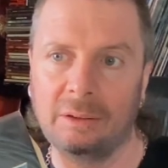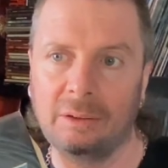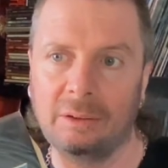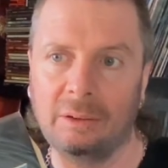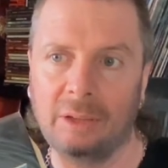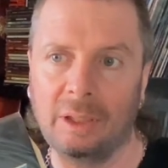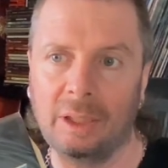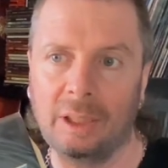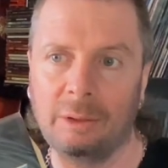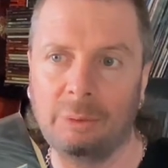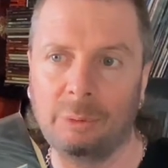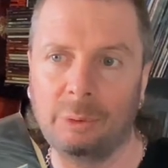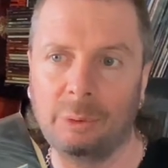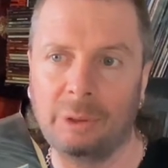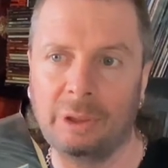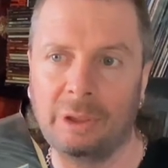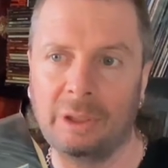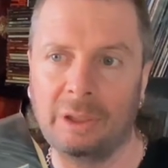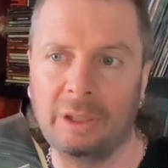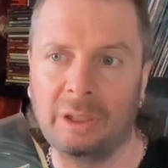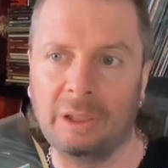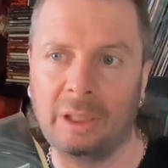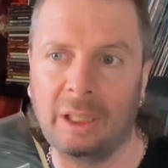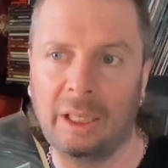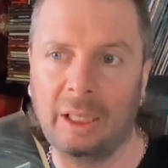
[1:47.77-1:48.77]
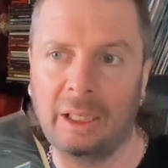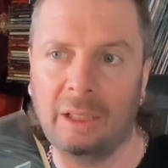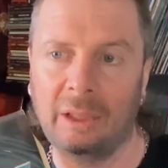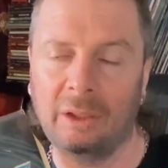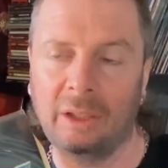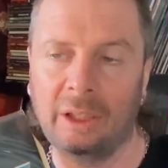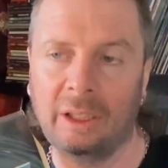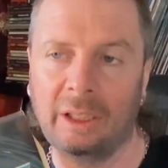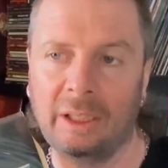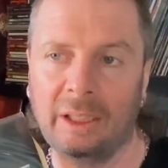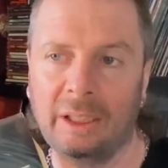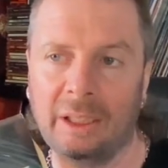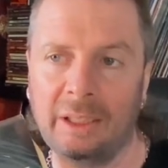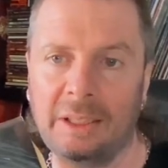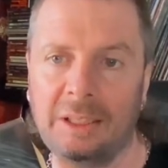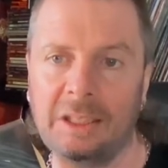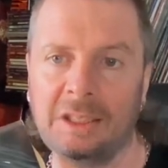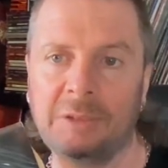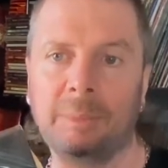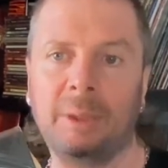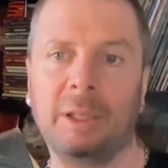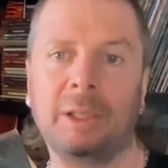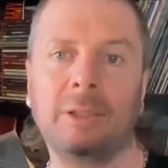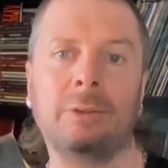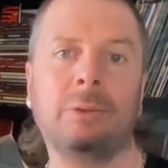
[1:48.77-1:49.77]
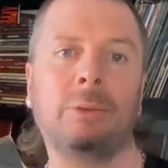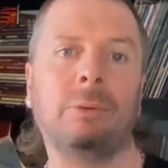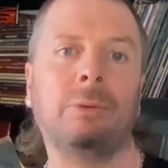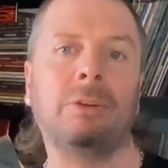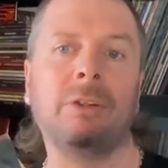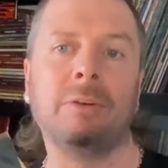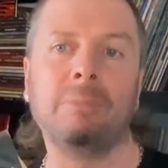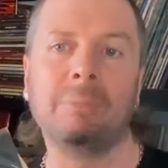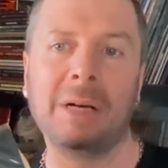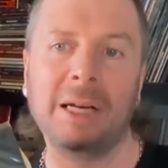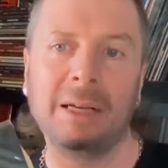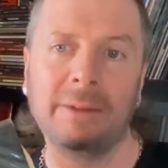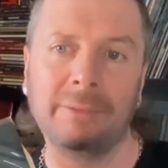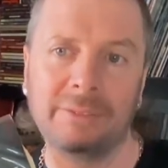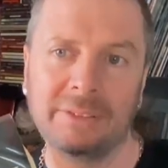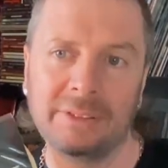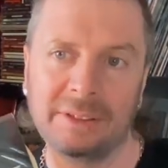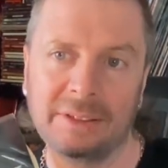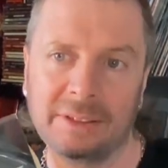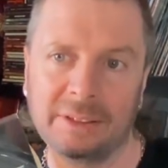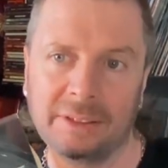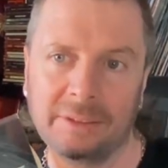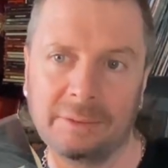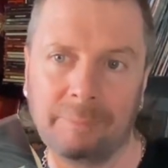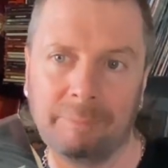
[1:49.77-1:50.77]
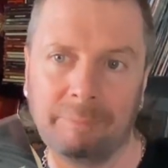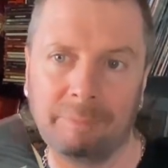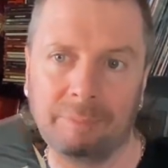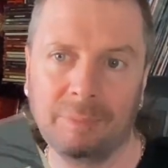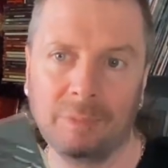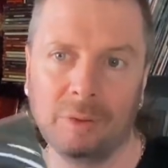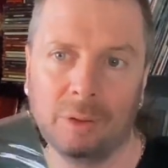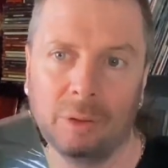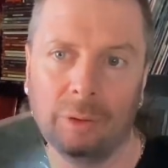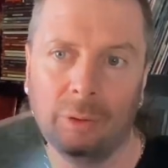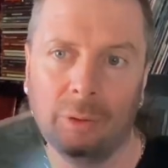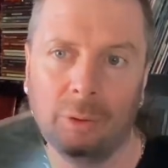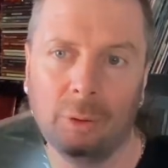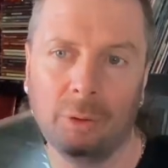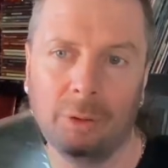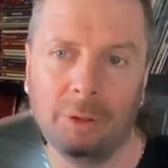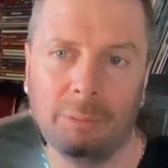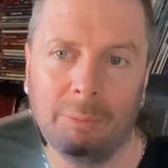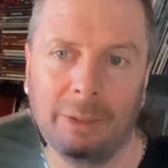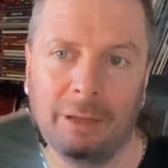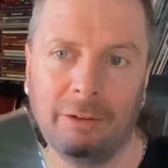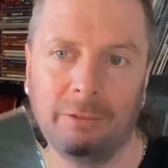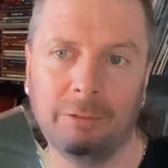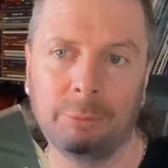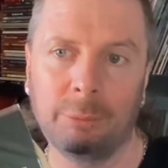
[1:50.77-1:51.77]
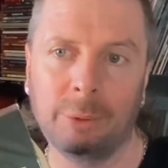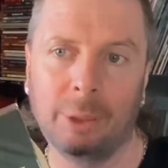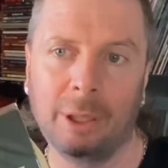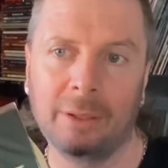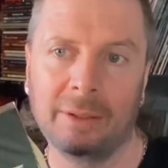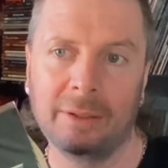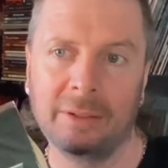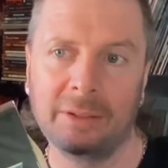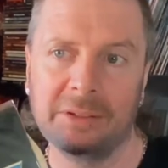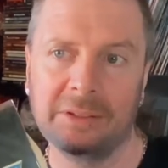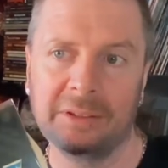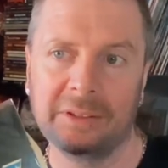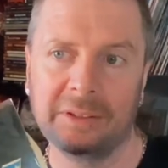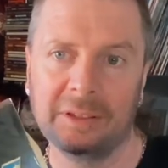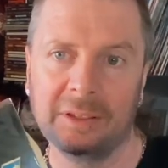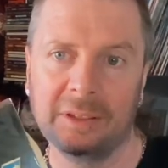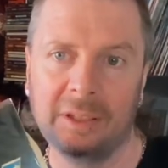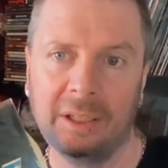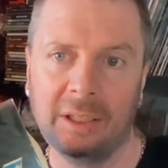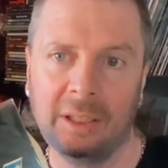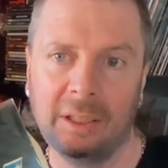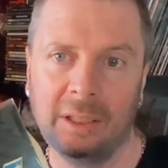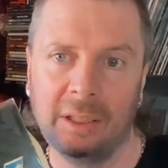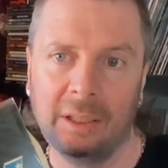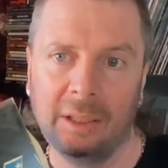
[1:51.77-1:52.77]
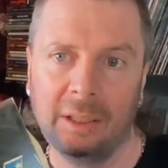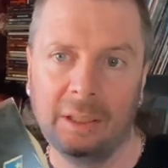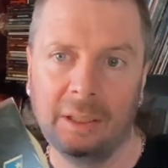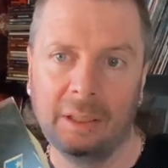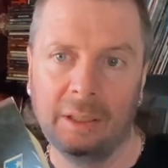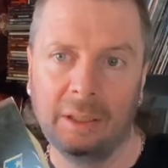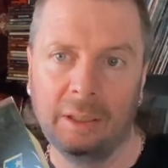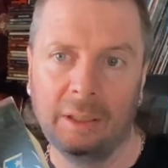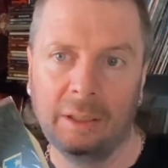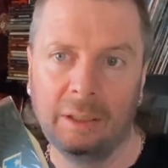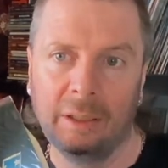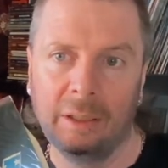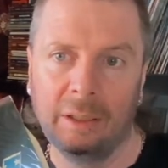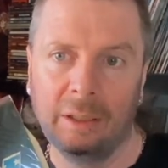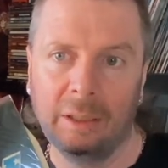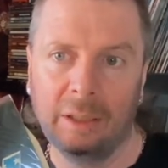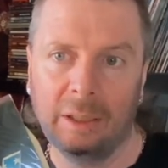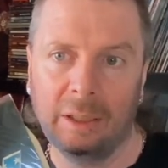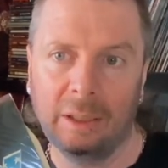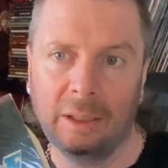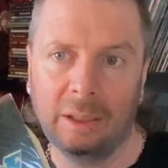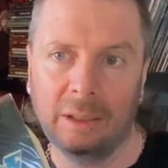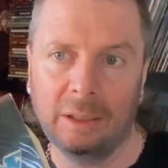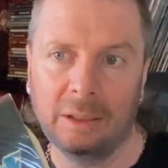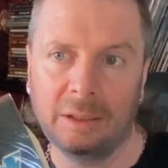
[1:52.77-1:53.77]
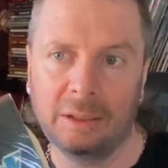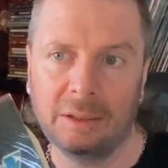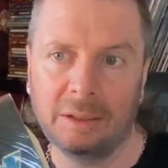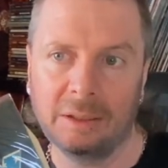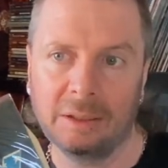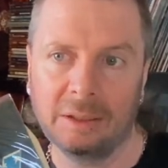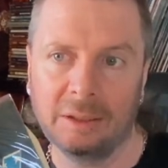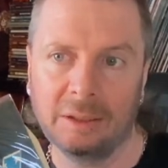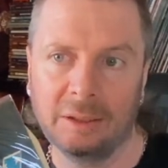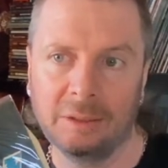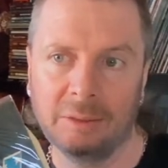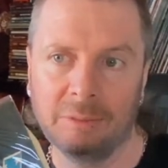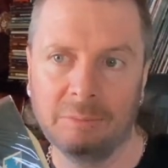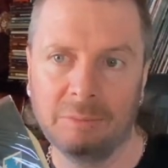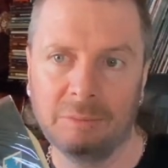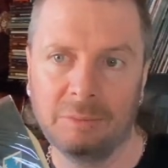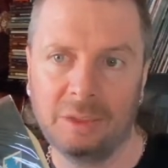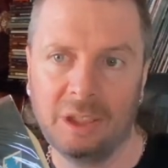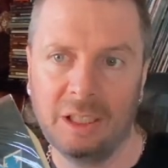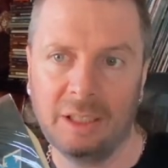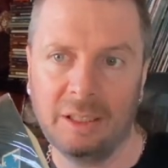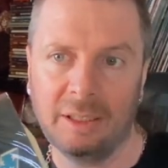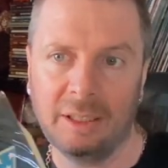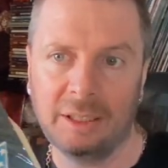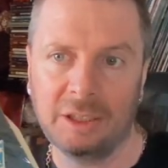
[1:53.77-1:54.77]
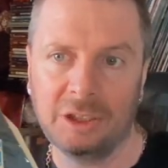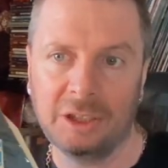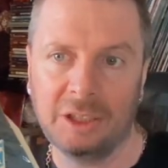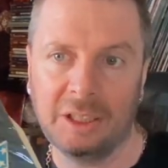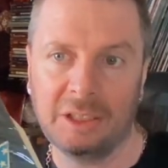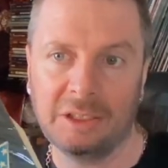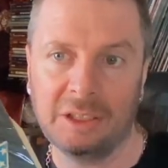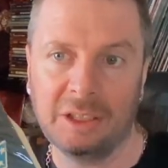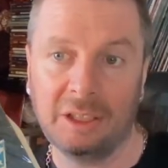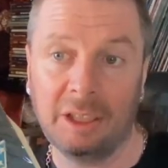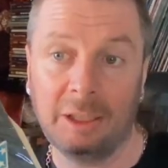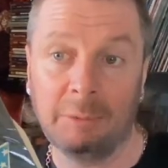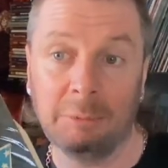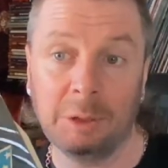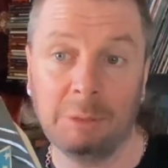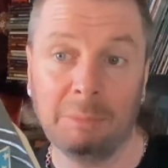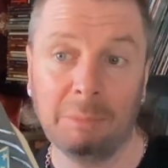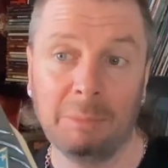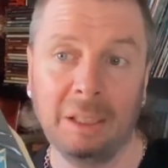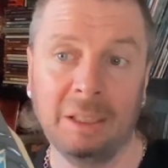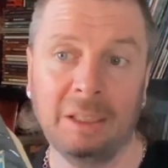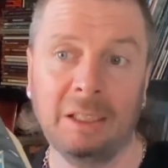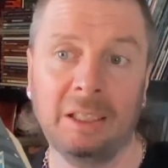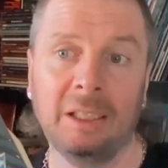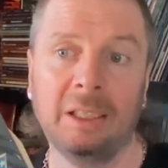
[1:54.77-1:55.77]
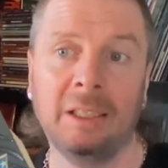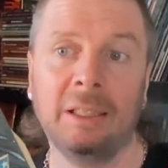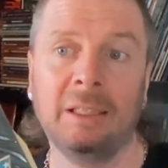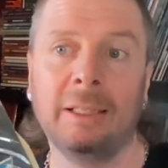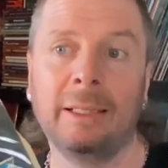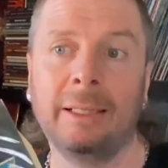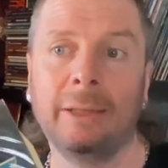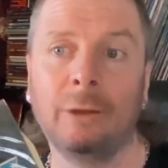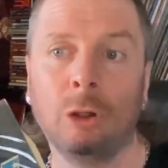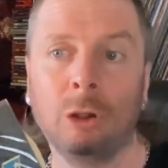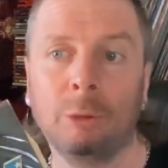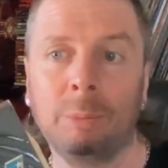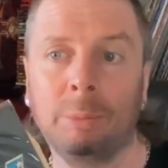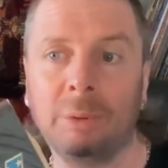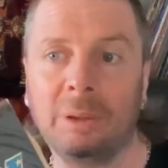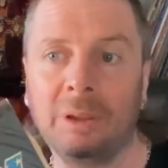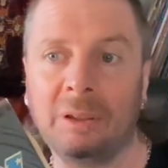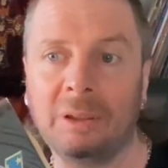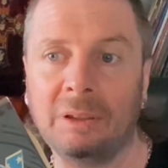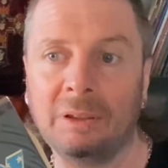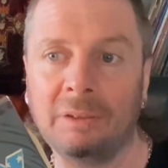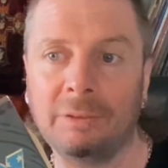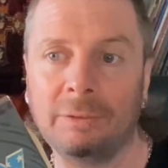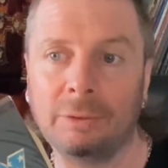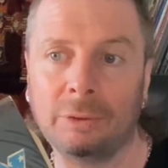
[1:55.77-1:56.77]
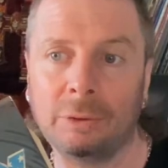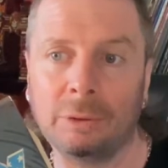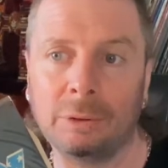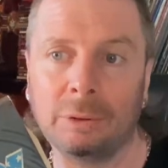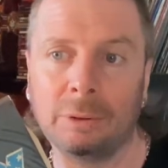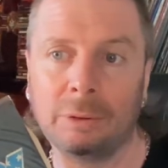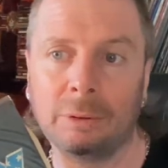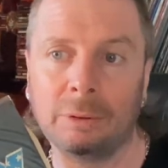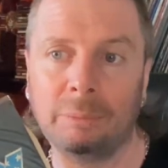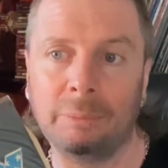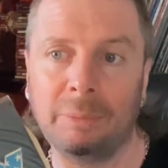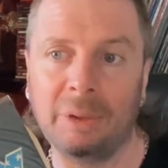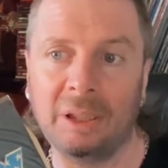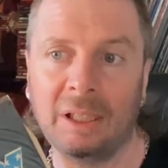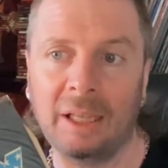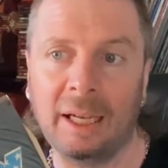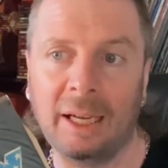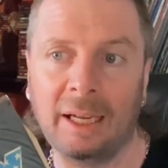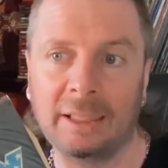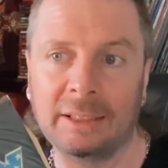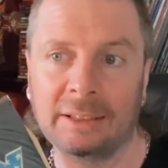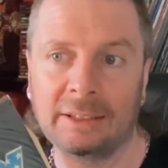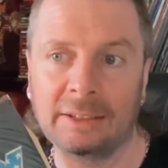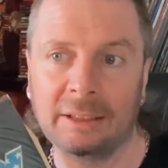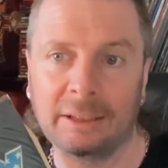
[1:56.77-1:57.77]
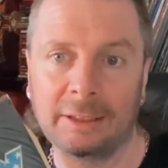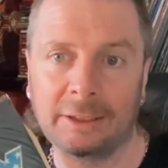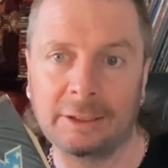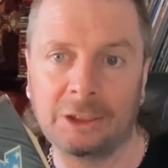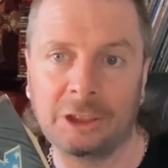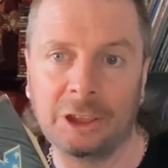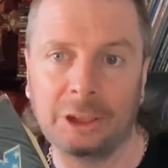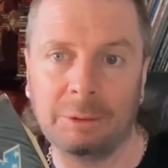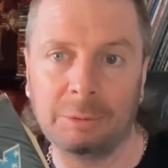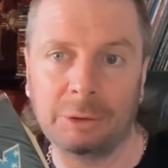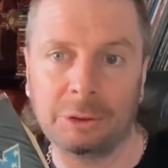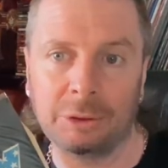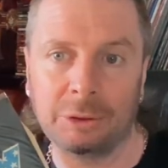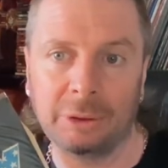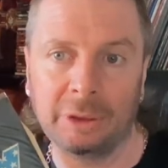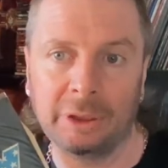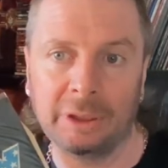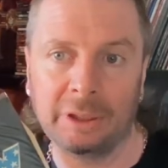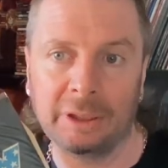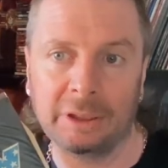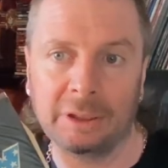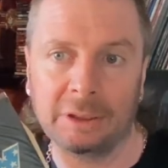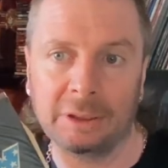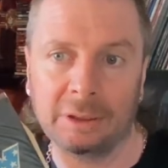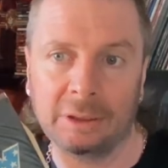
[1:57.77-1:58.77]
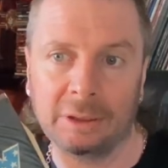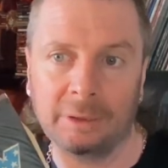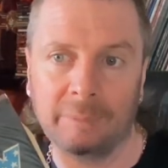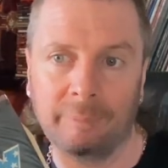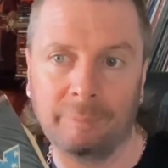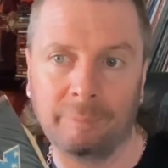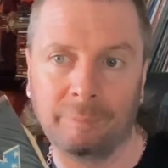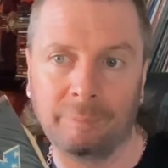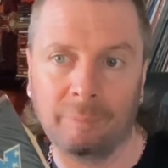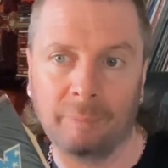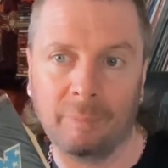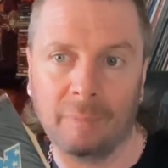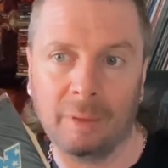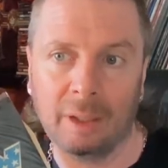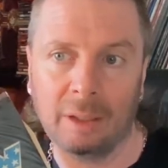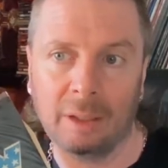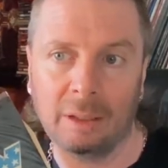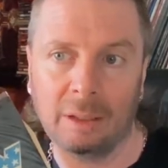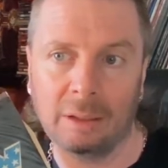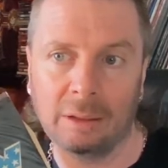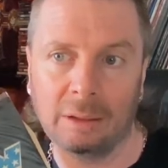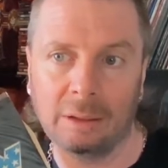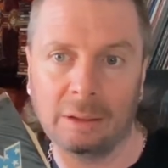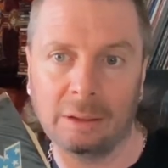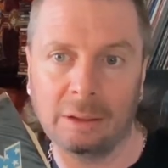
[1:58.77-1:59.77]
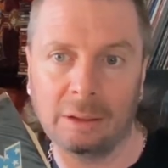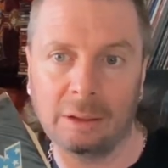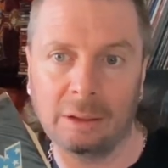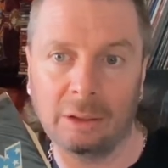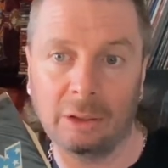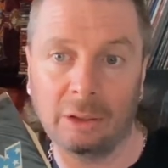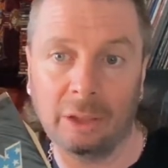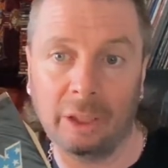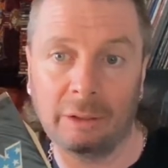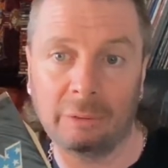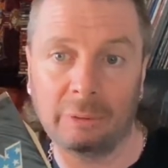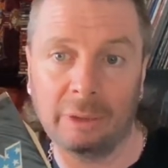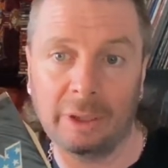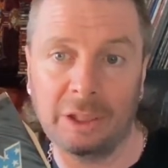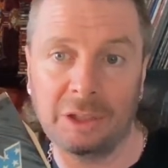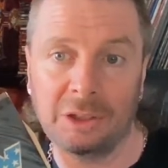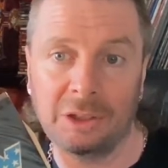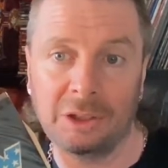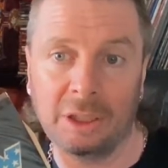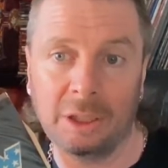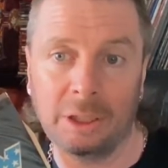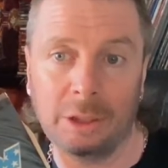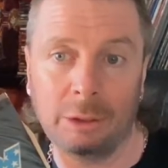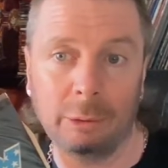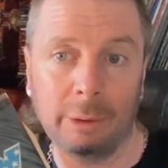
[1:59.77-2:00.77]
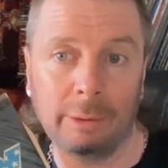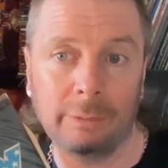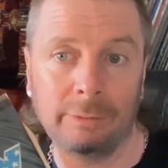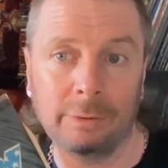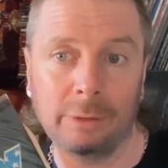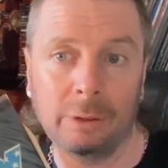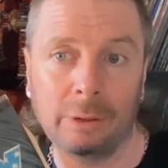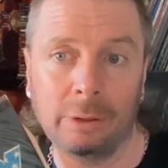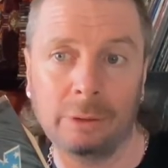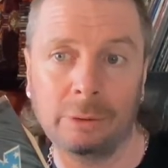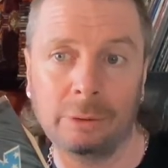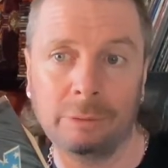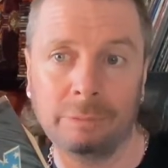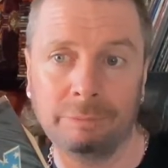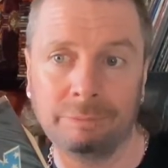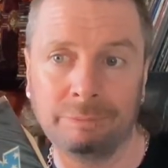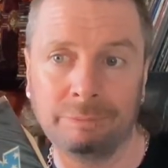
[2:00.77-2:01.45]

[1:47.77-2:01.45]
they were in a 1980s band called The Muffs or The Muff Brothers. And um, yeah, they changed their name to Money. They opened for big acts like Cheap Trick, uh, Night Ranger, UFO,